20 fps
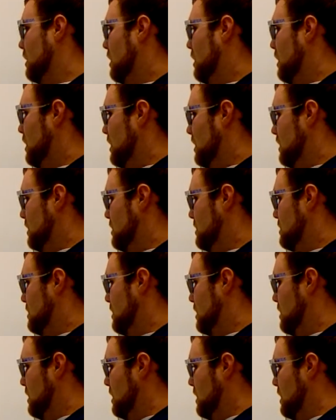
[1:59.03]
is
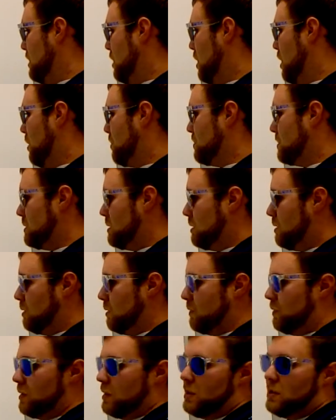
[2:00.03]
the opposite
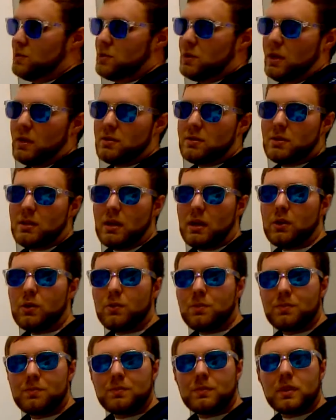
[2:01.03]
over the adjacent angle.
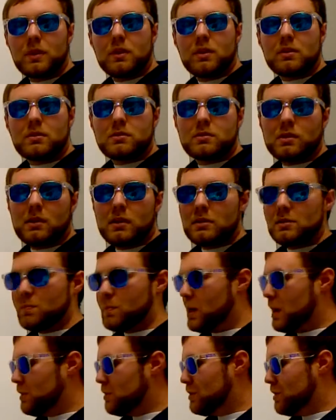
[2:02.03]
So that's
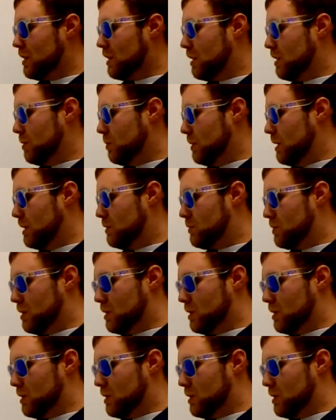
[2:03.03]
my trigonometric